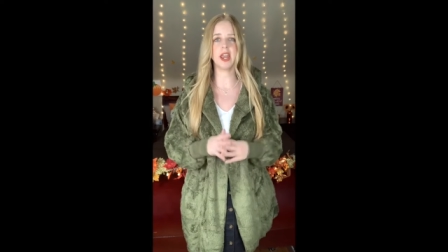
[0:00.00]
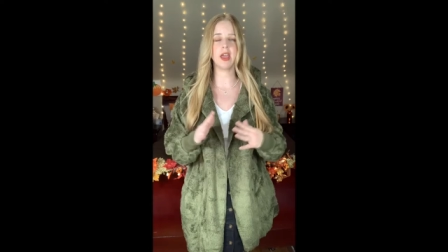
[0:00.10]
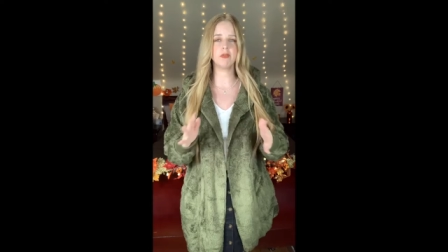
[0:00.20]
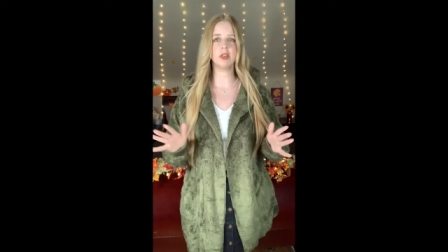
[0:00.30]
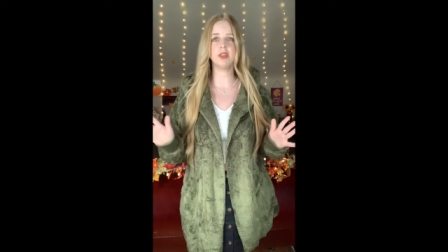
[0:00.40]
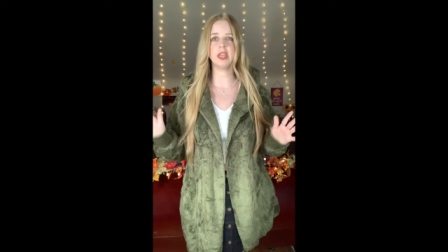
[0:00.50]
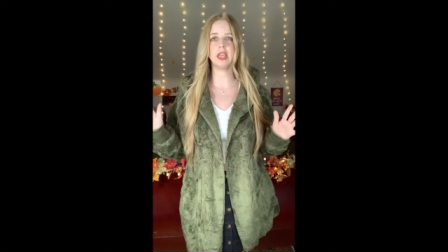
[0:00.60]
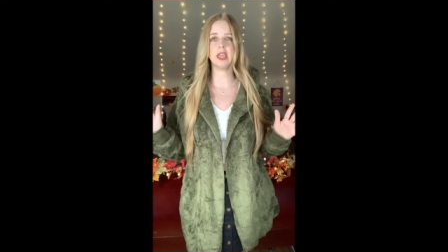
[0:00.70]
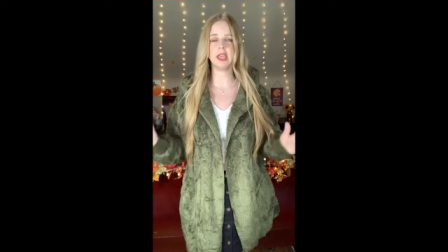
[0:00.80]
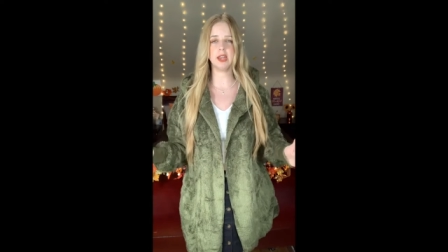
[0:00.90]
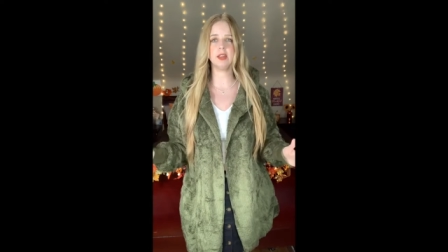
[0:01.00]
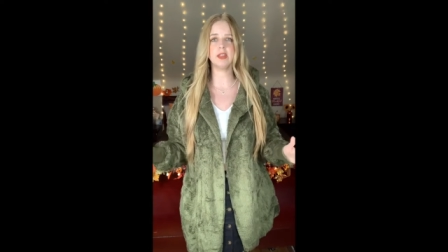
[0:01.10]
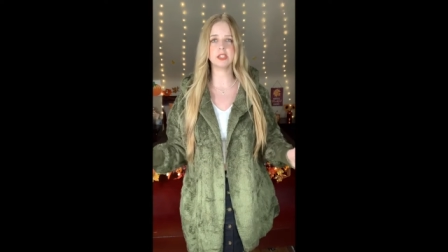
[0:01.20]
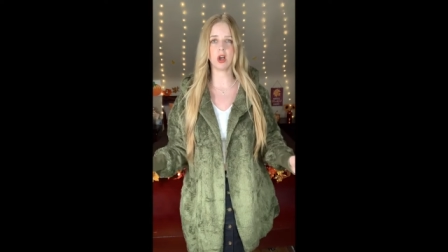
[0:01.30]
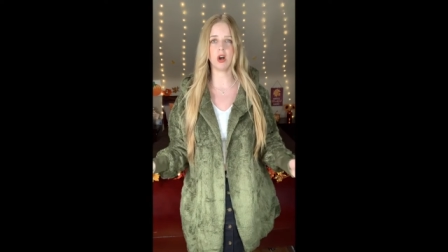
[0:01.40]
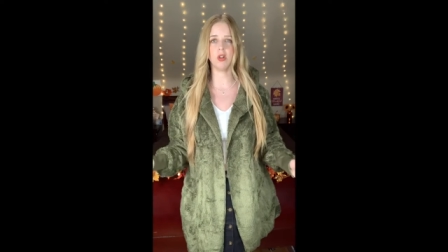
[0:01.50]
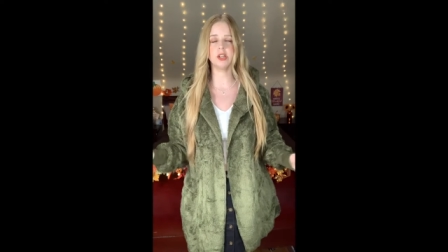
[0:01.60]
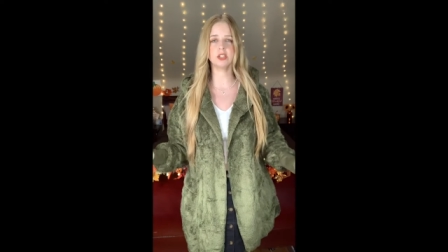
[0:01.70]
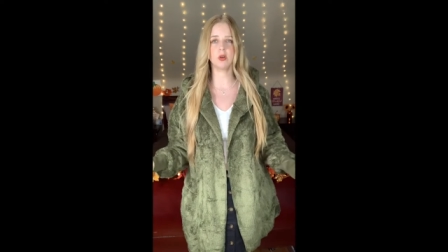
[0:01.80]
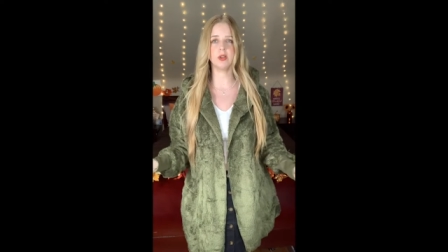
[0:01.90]
Everything in this haul
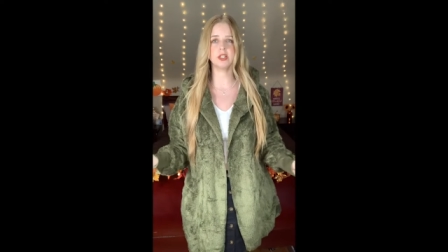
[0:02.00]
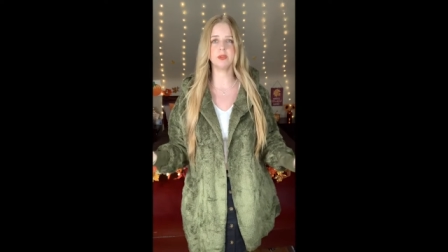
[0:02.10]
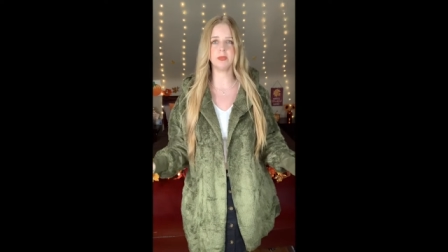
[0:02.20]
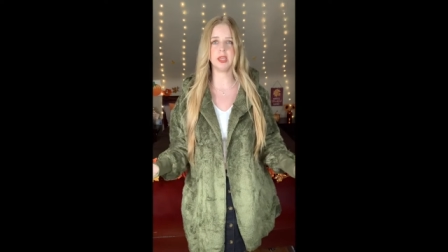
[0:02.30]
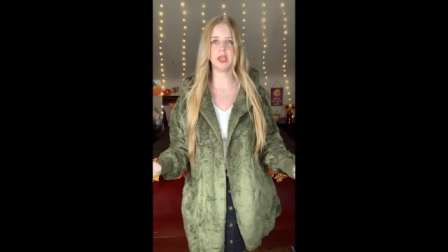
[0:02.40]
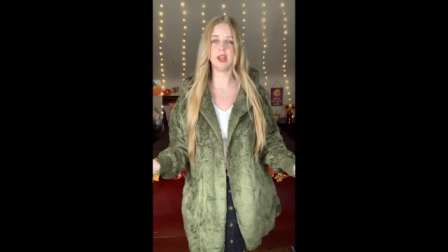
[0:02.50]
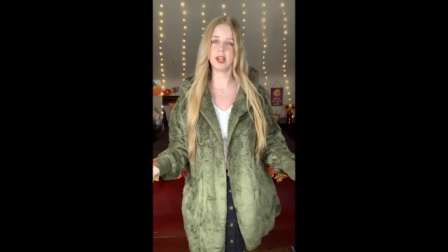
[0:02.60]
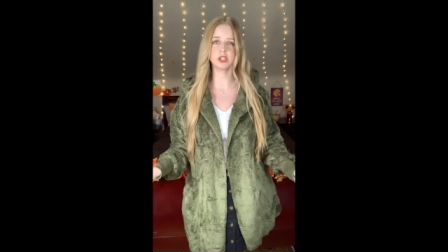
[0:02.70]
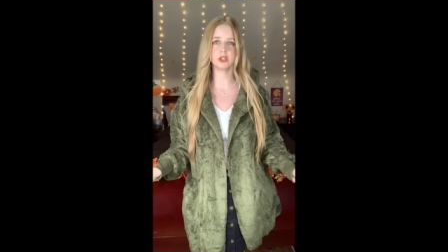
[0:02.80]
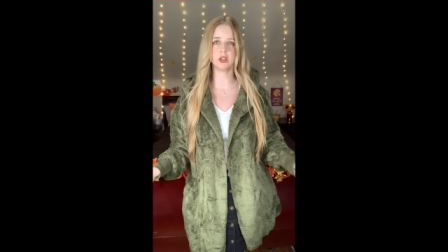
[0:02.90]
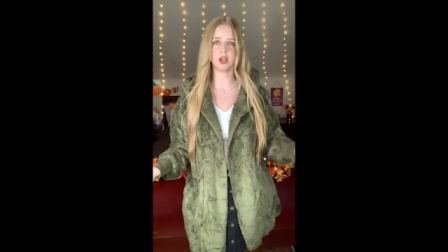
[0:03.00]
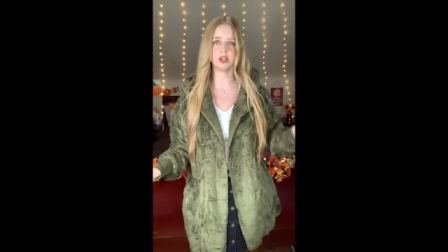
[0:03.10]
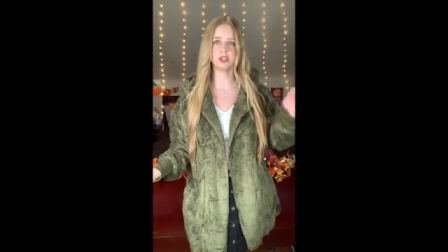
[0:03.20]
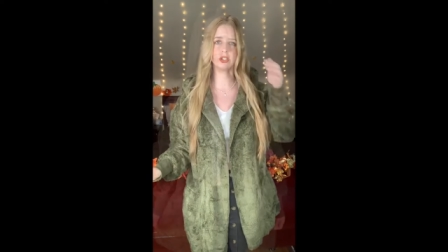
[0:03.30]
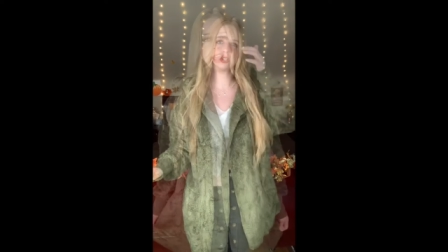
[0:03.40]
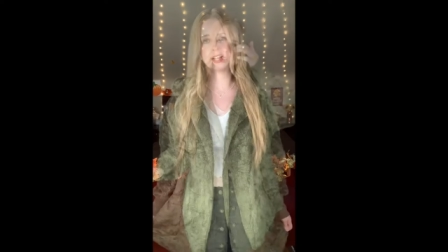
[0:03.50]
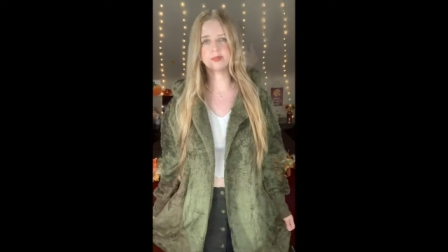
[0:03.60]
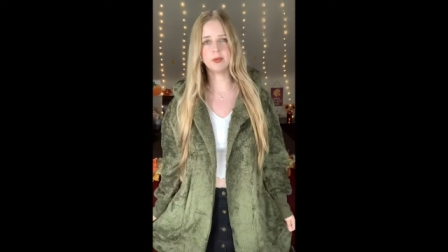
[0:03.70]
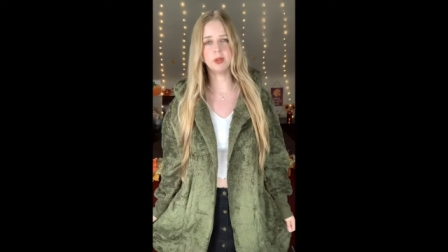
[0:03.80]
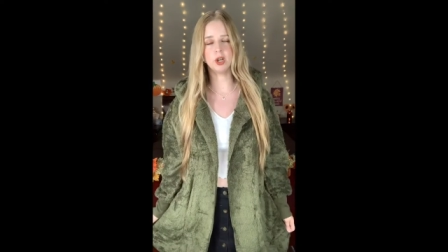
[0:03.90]
is going to be an extra large. Next
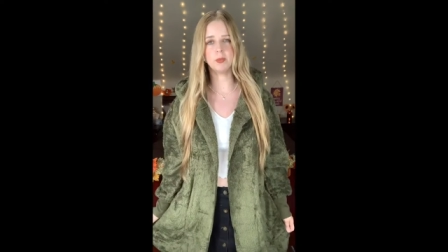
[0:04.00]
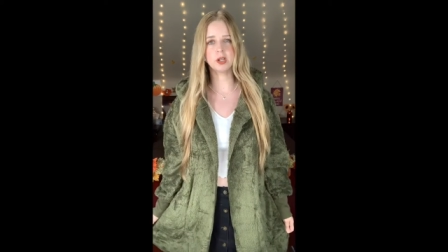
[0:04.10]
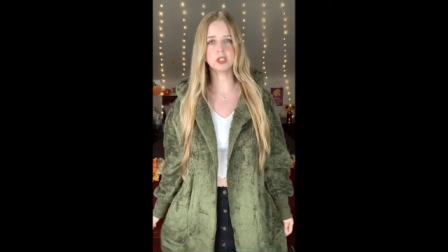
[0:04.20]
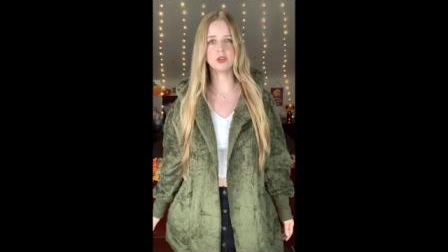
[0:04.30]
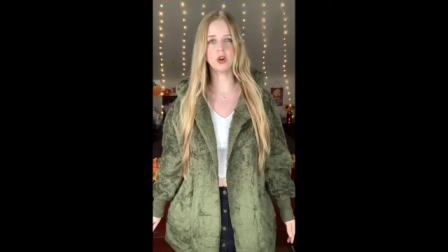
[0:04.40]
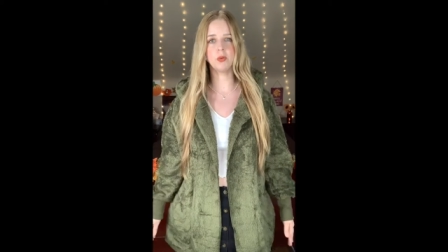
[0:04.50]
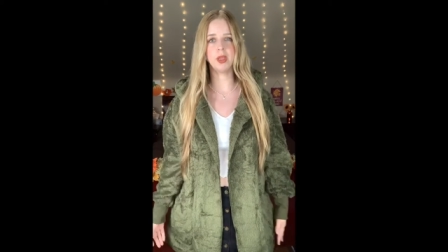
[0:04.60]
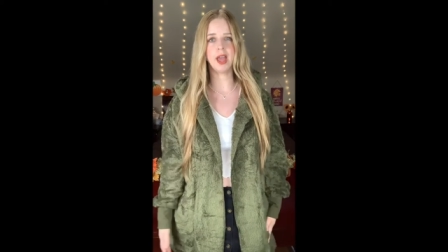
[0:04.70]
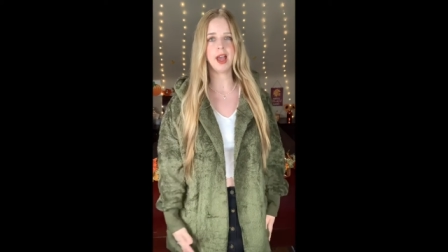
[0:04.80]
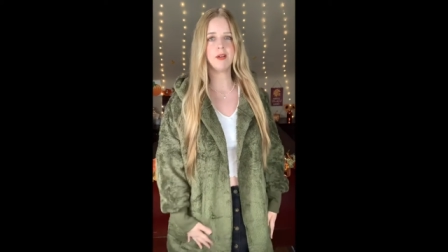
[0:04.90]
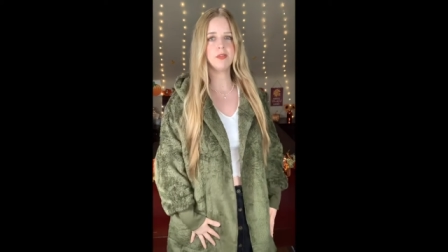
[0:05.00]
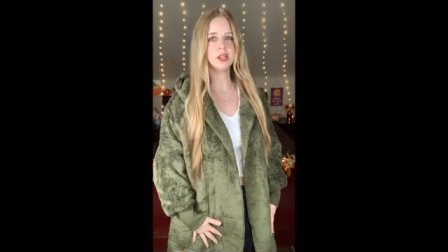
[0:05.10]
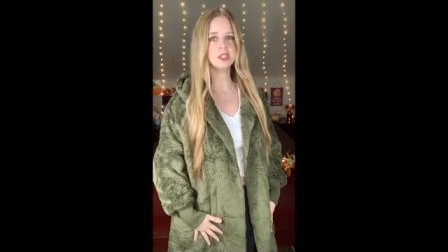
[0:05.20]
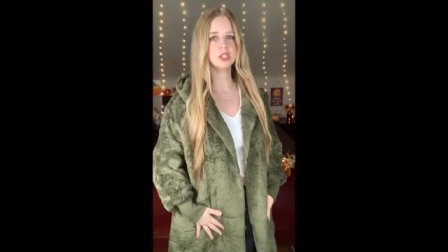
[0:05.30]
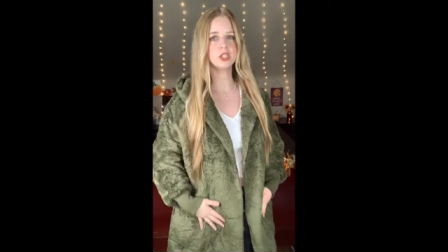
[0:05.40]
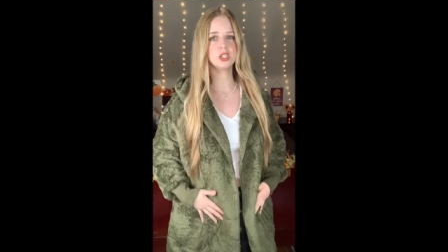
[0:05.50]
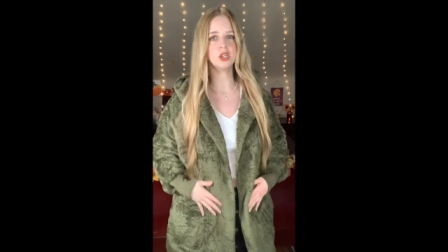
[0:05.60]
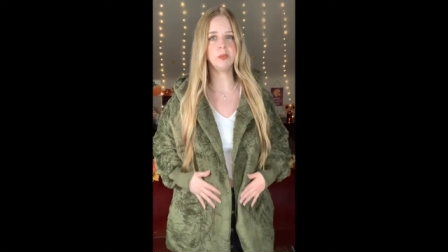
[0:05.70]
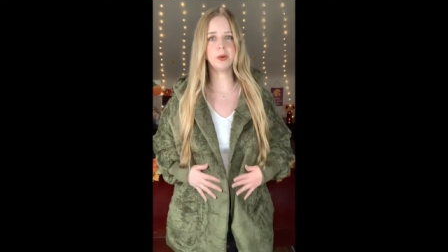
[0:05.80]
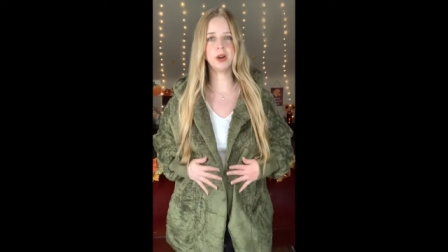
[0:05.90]
from Lookbook Store, we have this
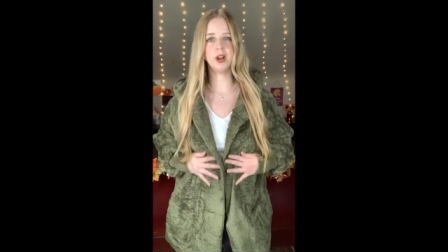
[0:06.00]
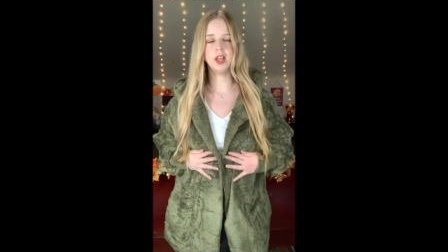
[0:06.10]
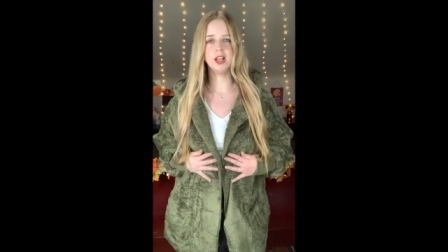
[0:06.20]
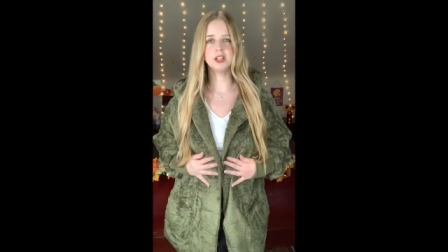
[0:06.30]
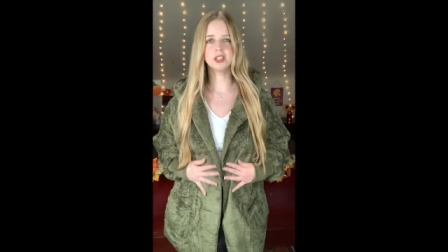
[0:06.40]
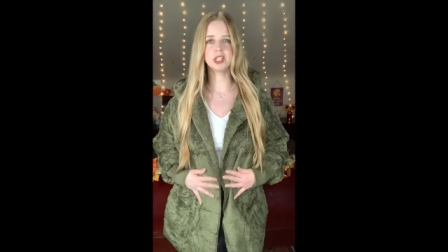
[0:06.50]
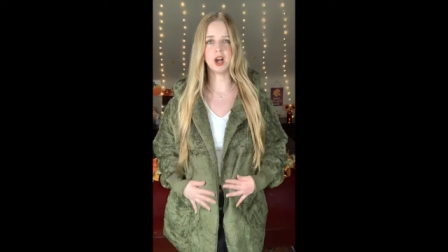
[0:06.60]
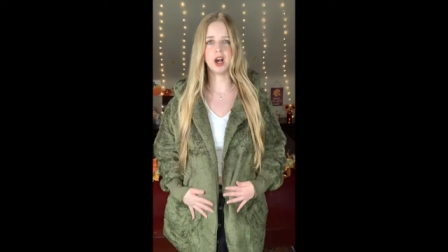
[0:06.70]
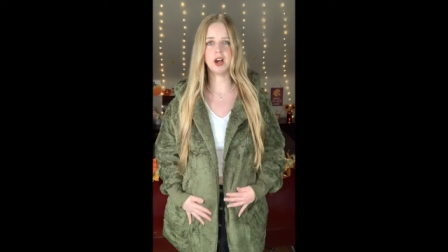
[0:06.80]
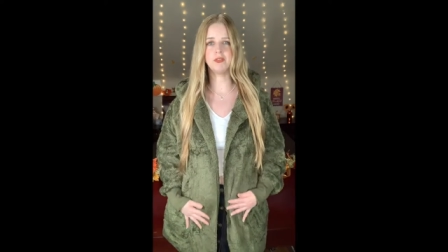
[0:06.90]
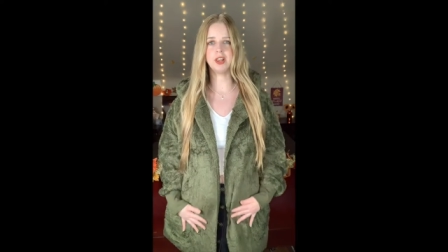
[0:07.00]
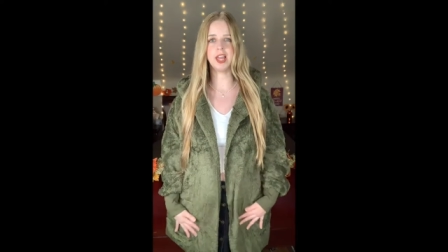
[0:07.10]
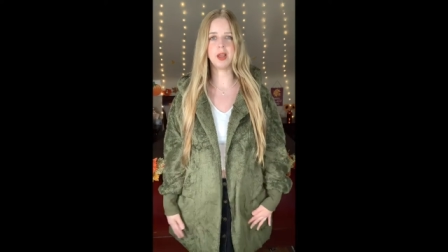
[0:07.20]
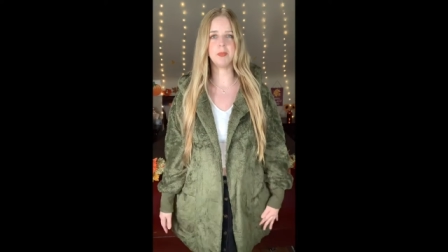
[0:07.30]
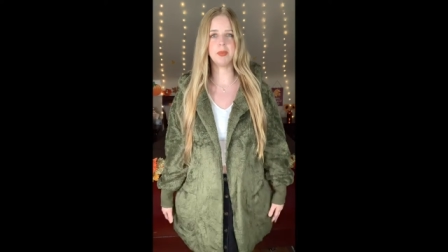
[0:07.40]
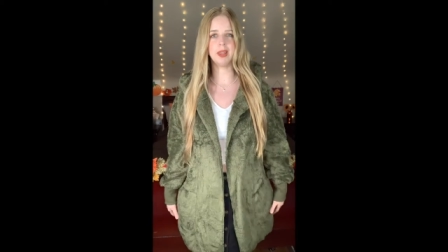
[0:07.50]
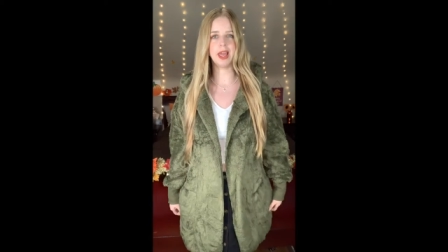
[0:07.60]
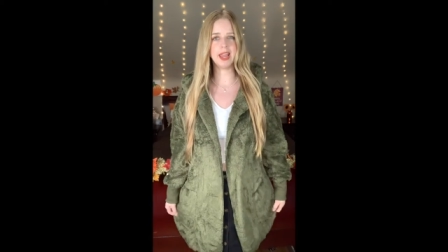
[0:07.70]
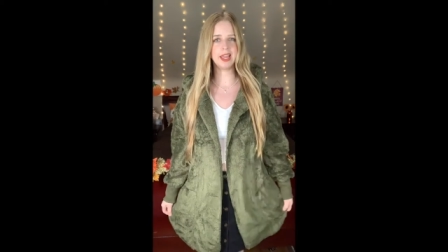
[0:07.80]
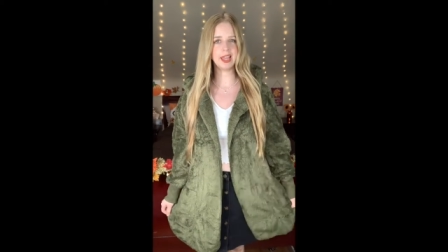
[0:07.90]
super soft like
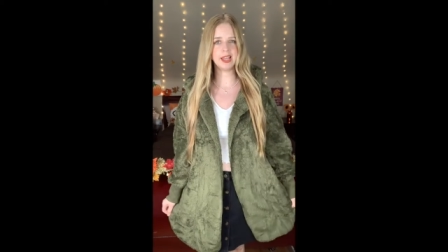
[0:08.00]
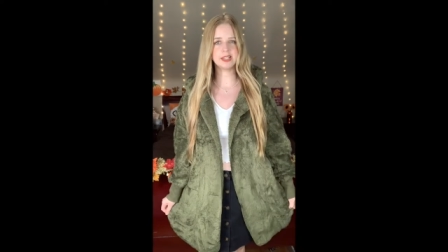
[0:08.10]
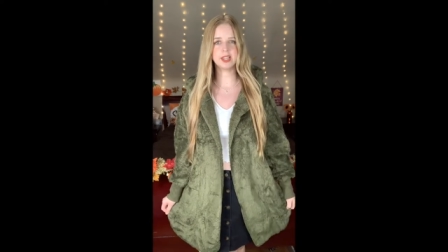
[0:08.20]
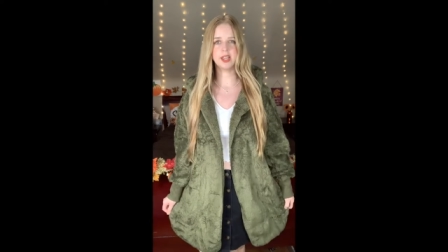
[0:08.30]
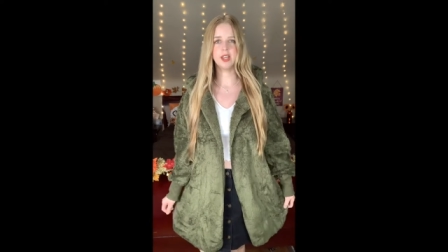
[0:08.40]
blanket